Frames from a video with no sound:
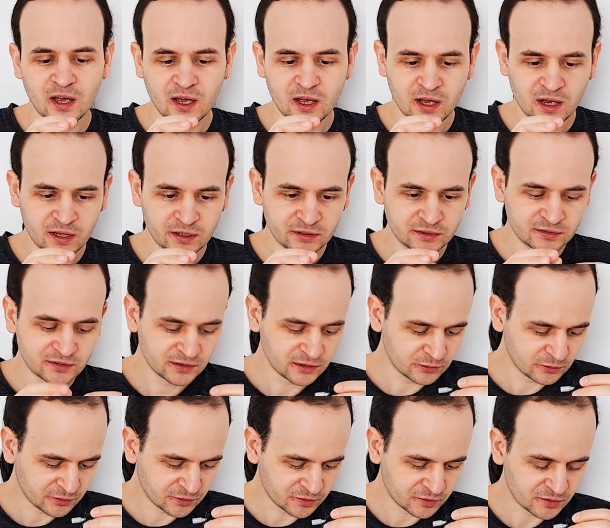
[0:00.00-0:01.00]
Uh, it still
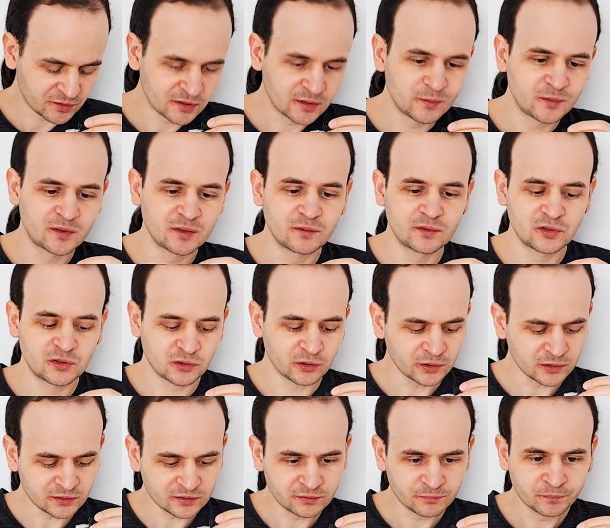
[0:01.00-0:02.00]
uses the same CV
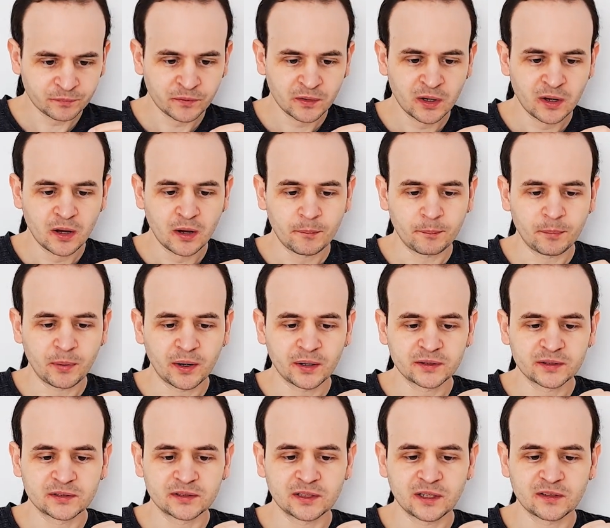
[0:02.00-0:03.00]
joint, but
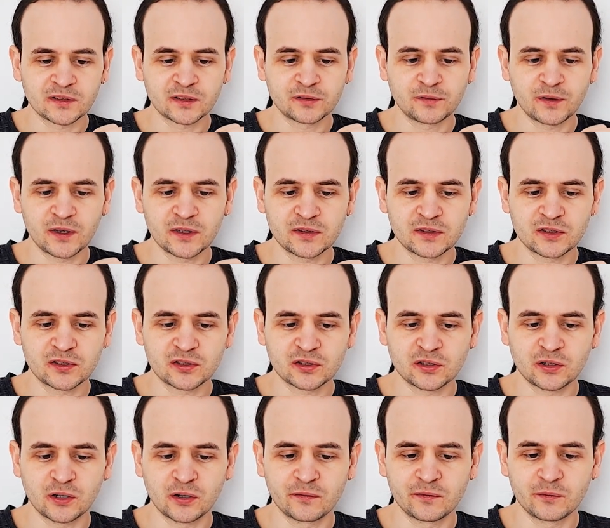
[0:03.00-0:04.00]
it has advantage
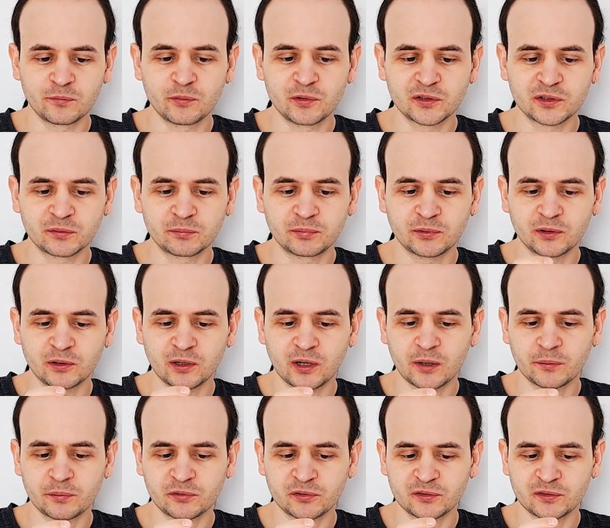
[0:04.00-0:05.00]
of multiple
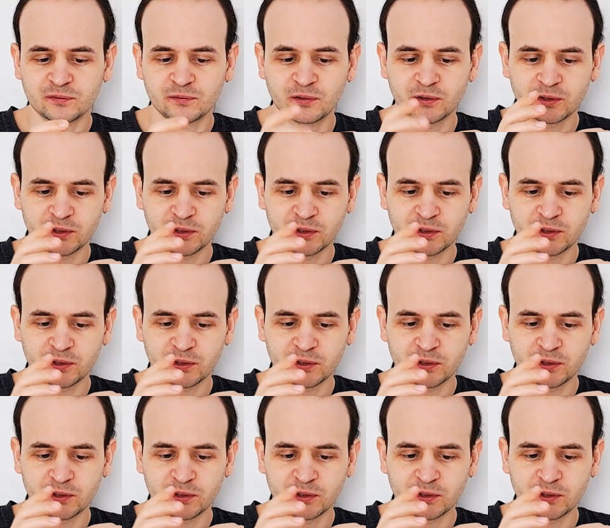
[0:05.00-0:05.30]
options for